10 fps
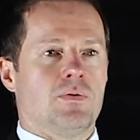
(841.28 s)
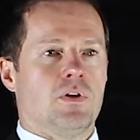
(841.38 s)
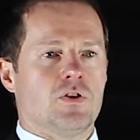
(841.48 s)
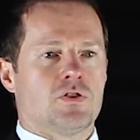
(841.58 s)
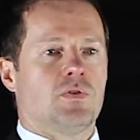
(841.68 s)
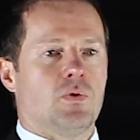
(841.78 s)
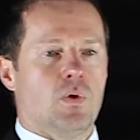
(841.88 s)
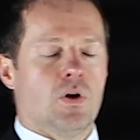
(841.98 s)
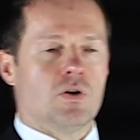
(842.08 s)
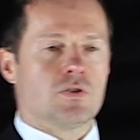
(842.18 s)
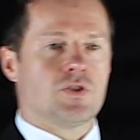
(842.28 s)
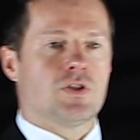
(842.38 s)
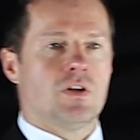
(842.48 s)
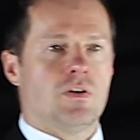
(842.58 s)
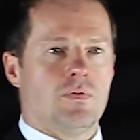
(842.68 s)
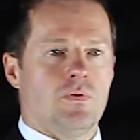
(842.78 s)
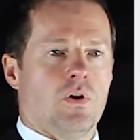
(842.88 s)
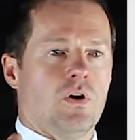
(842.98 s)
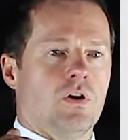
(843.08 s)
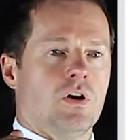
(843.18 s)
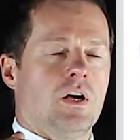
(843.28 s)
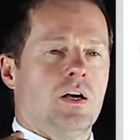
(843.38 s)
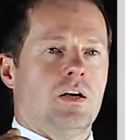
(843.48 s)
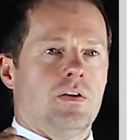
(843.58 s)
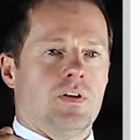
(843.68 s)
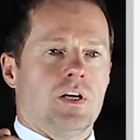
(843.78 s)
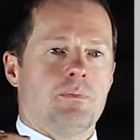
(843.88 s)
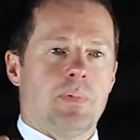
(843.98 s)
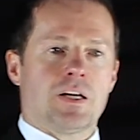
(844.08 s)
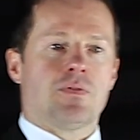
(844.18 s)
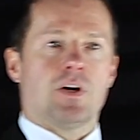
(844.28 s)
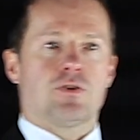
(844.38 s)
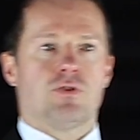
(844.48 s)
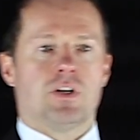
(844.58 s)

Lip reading: lots of awards for the manufacturing